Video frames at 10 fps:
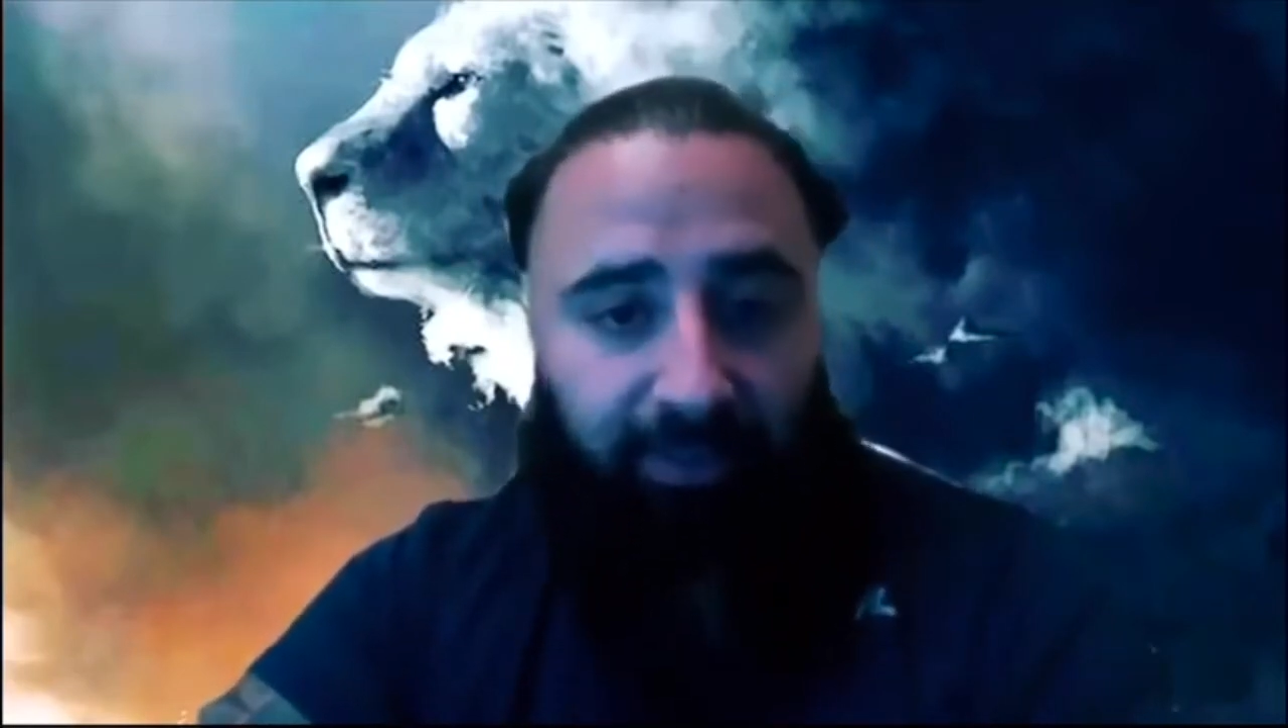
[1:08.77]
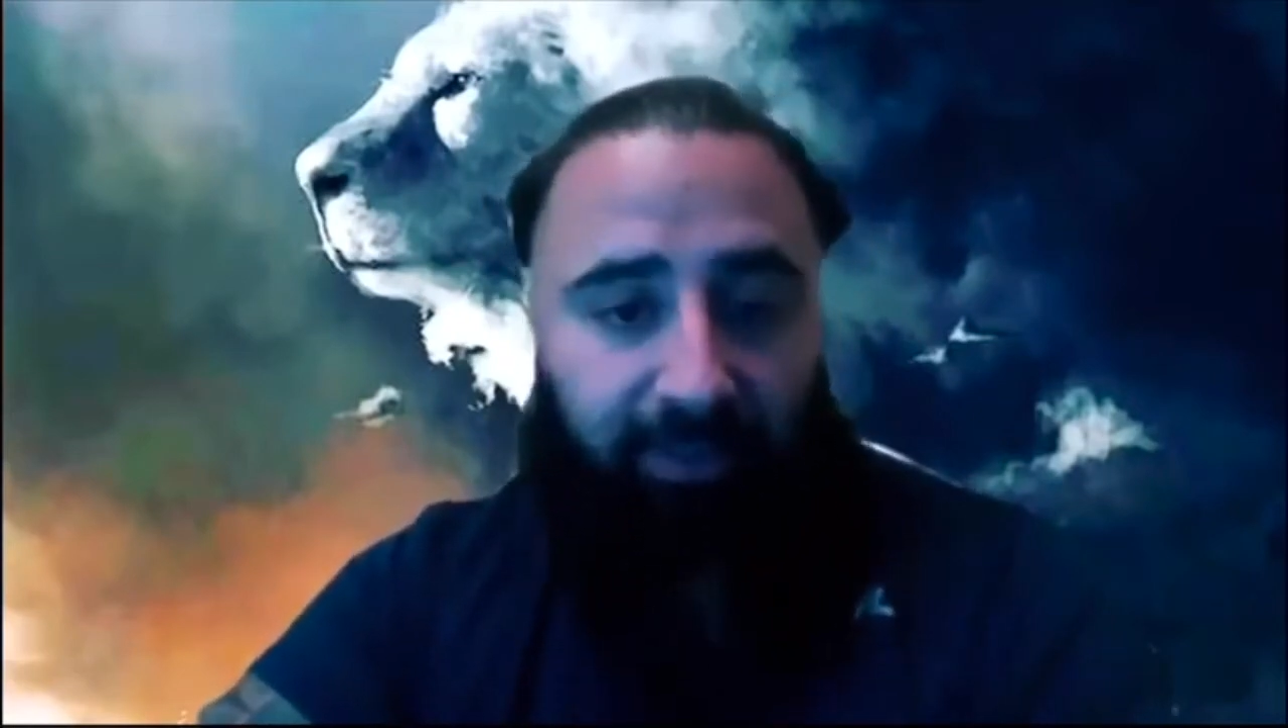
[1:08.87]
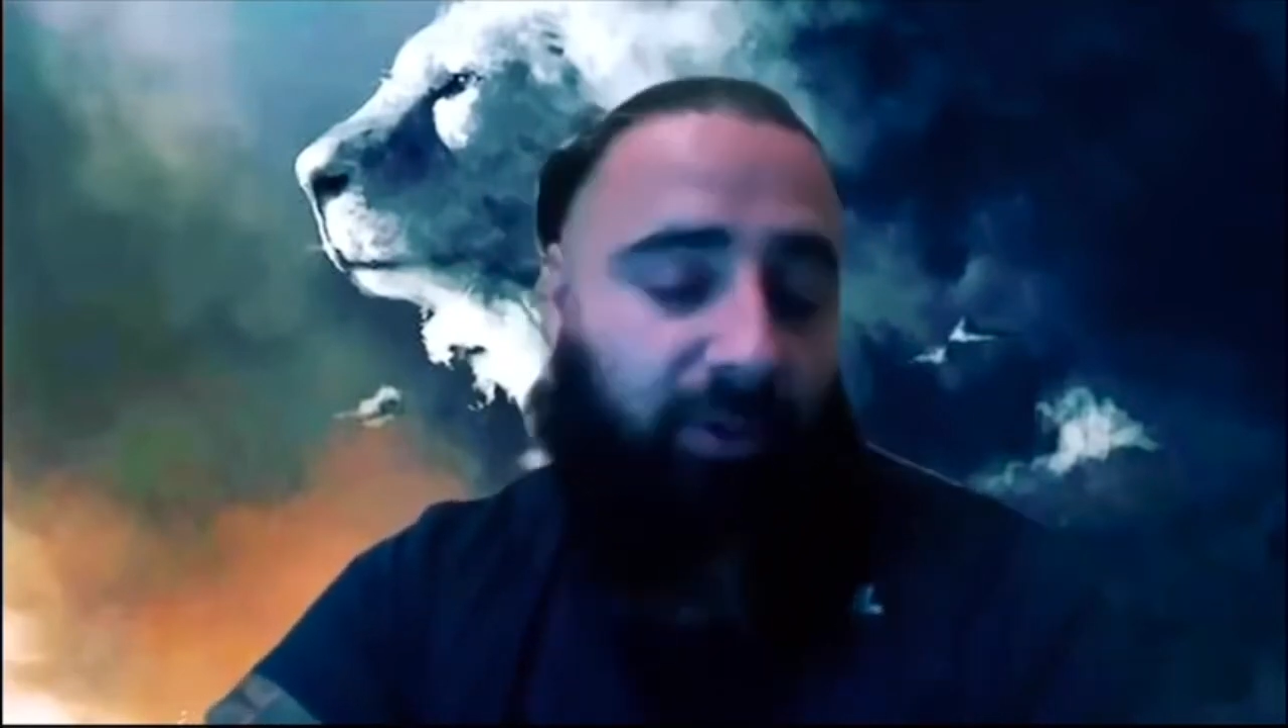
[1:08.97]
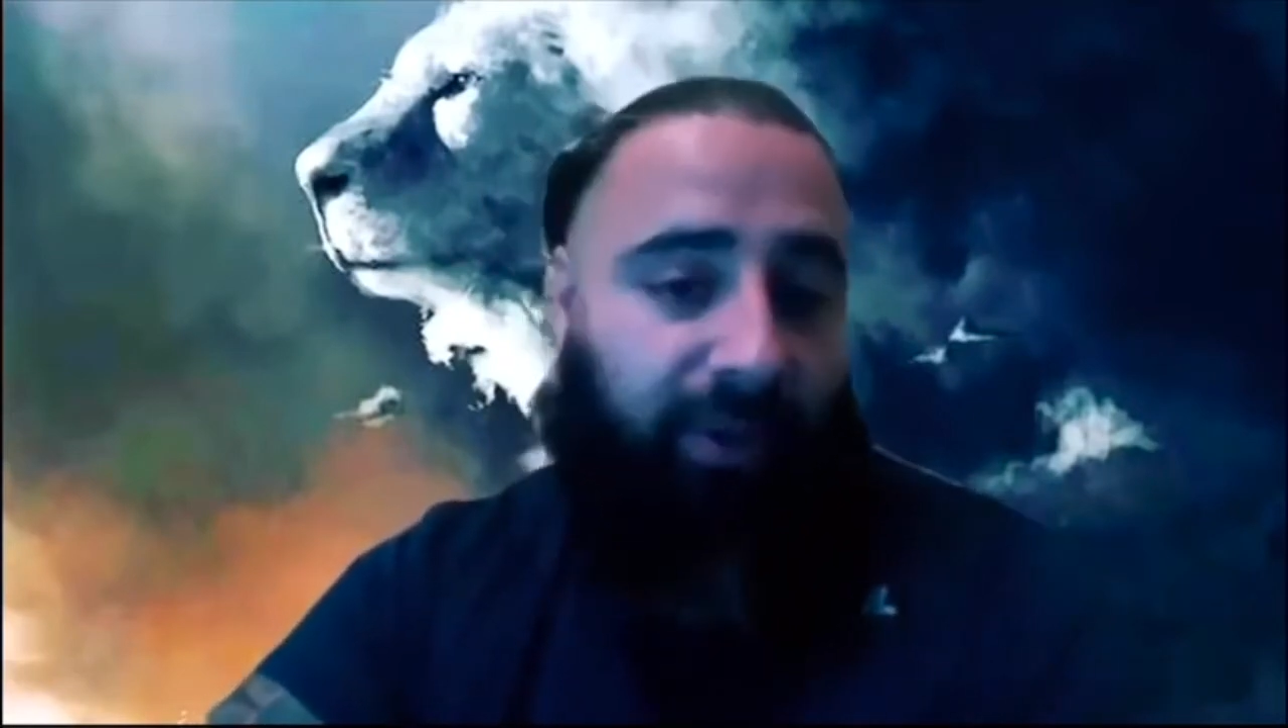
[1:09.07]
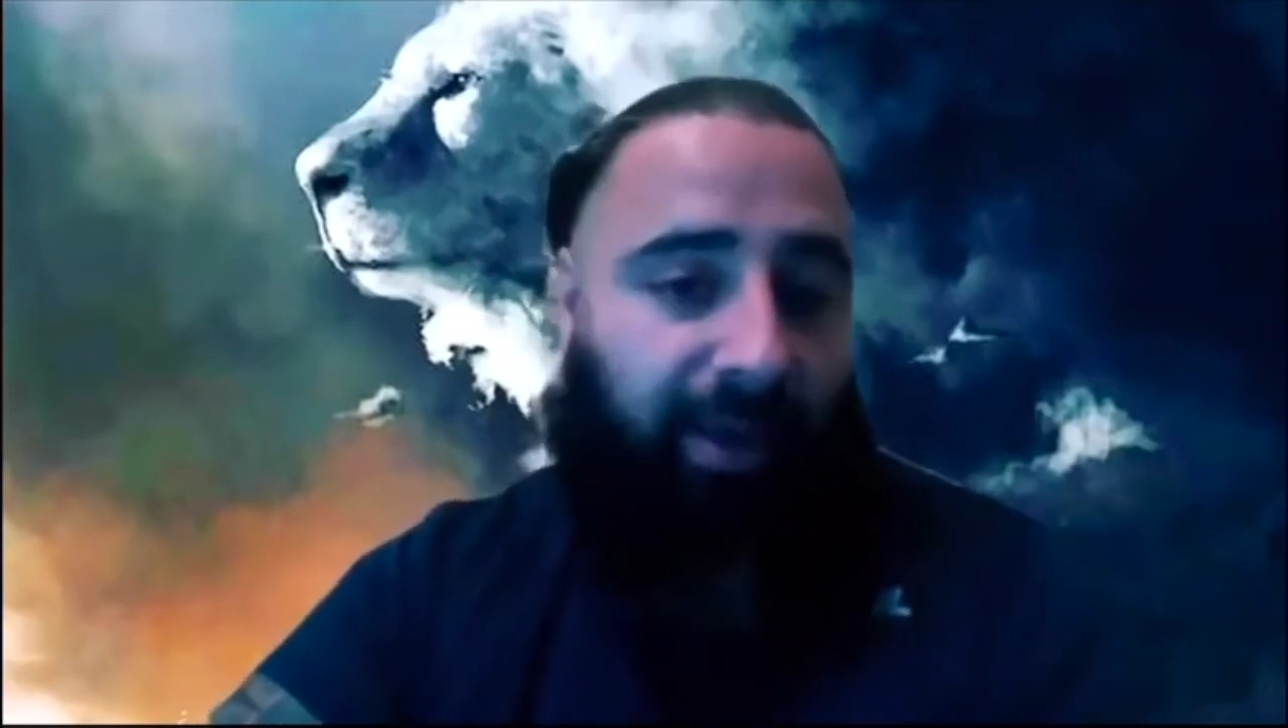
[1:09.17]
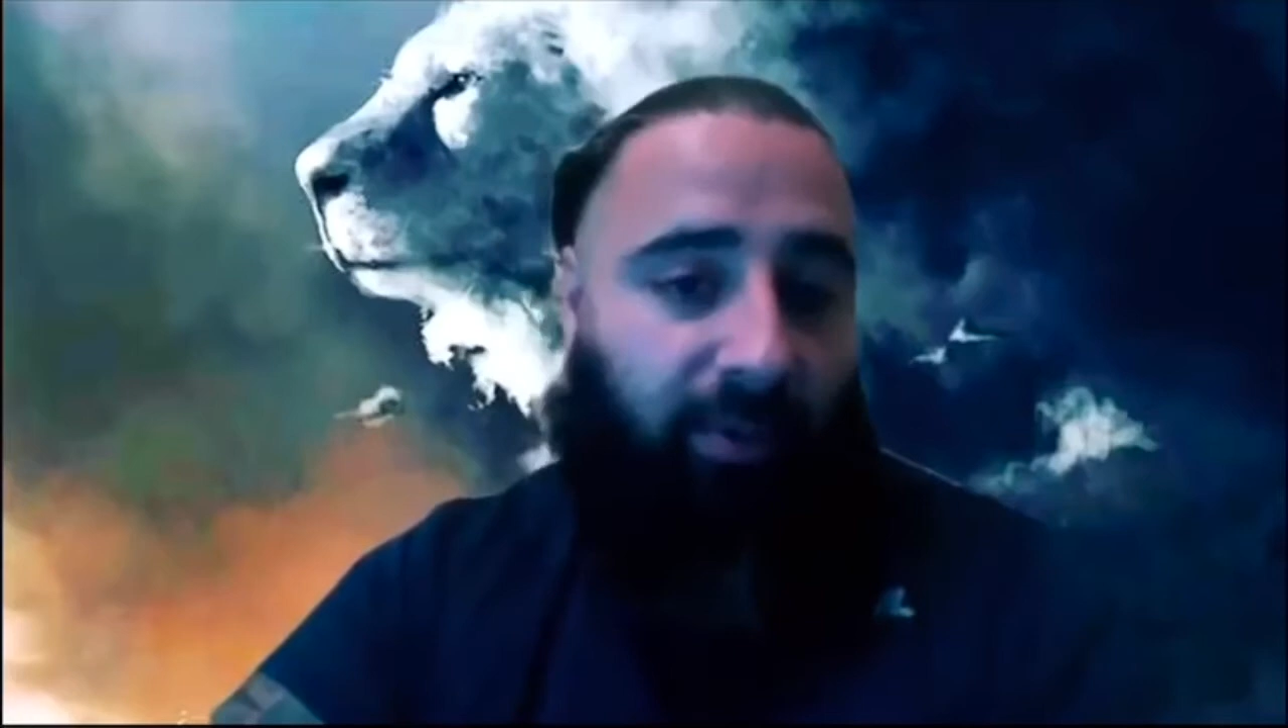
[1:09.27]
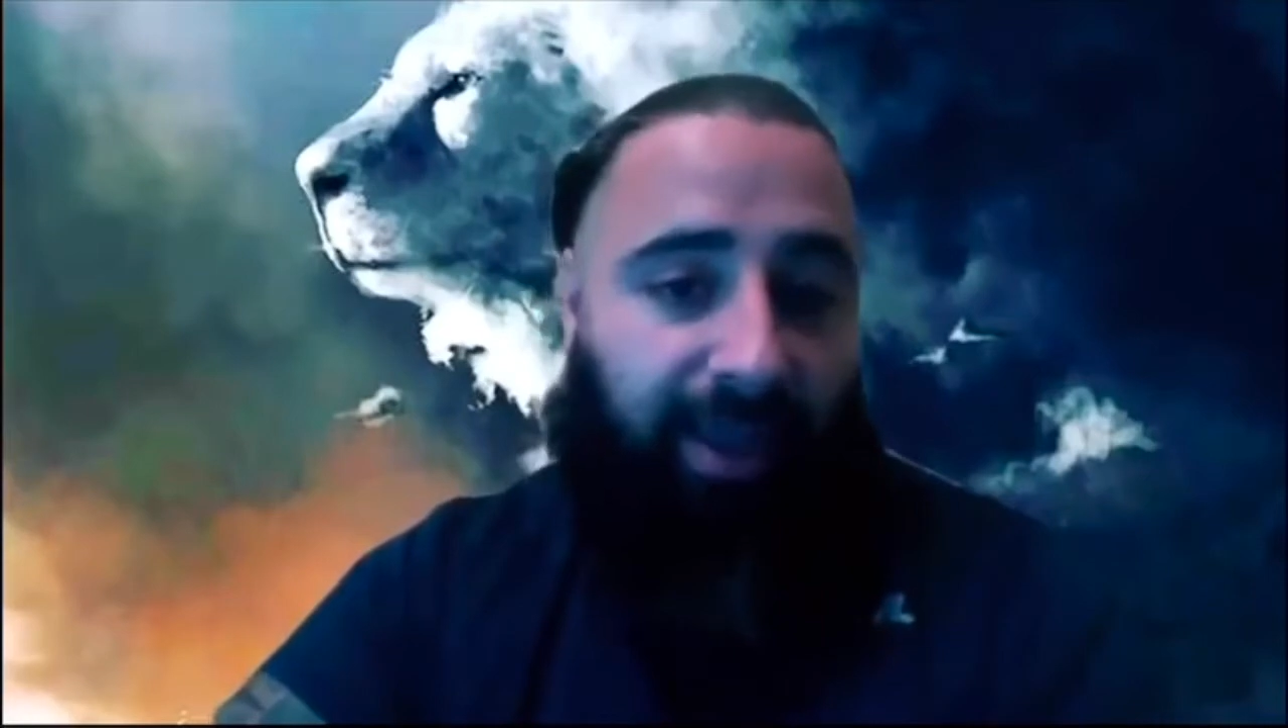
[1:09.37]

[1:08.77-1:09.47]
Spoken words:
So that way,